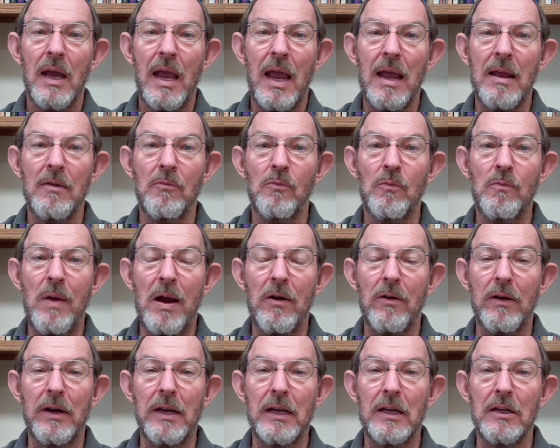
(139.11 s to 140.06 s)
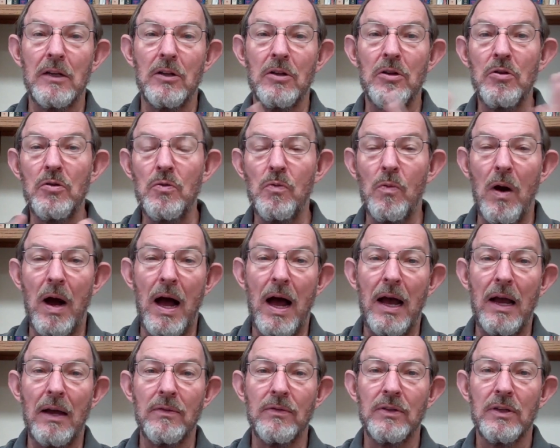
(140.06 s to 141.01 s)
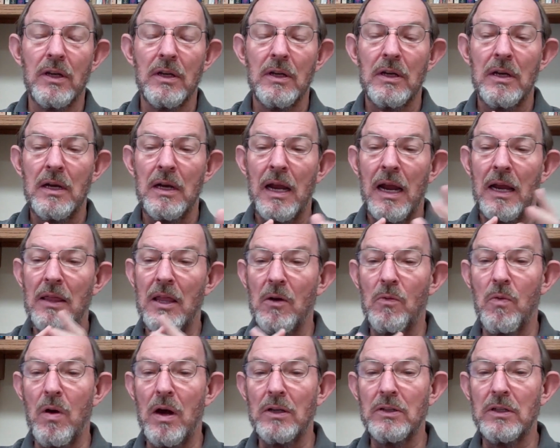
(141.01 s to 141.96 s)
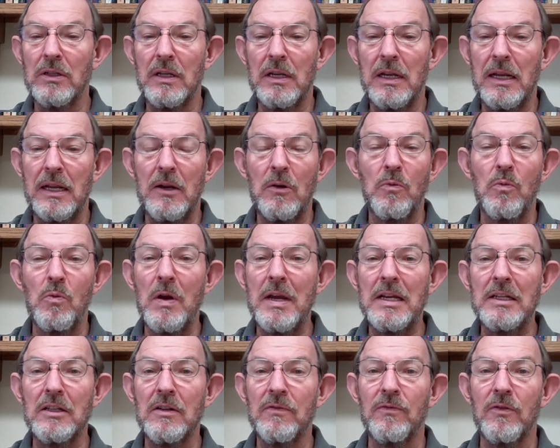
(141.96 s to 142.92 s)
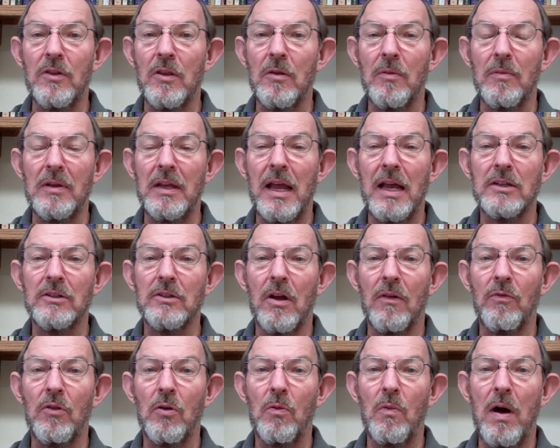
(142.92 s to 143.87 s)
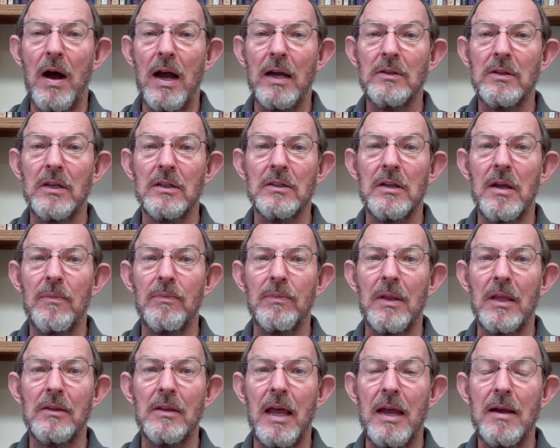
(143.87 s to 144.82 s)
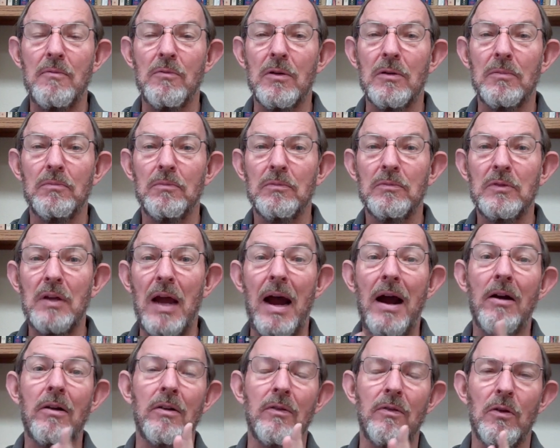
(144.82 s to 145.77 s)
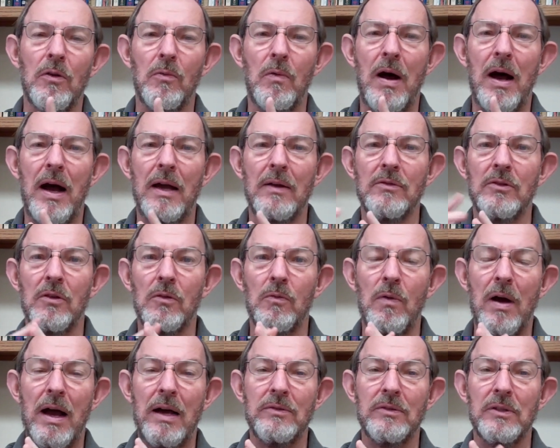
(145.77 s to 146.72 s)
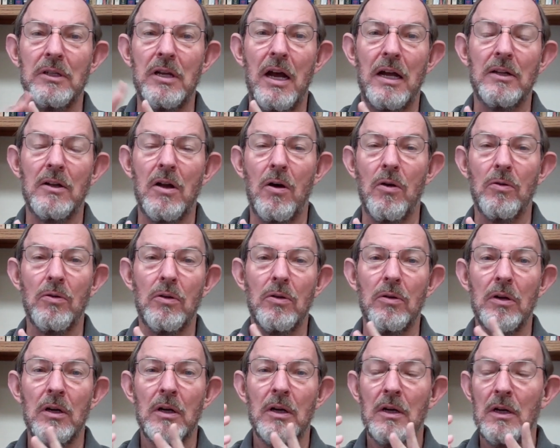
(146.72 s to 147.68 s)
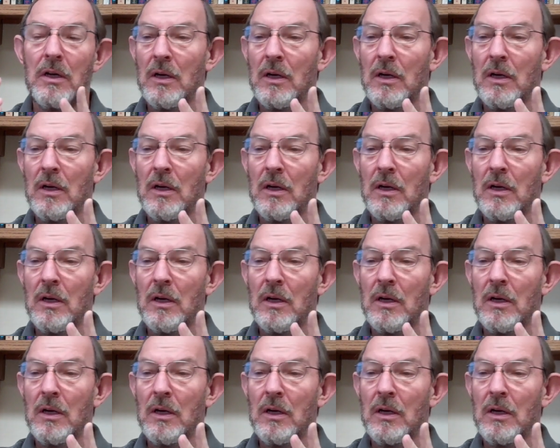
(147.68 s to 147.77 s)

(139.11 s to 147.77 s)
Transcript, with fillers: and marrying new wives. And there wasn't any reason for them to cast off their wives except that they were tired of their wives. Their wives had gotten older.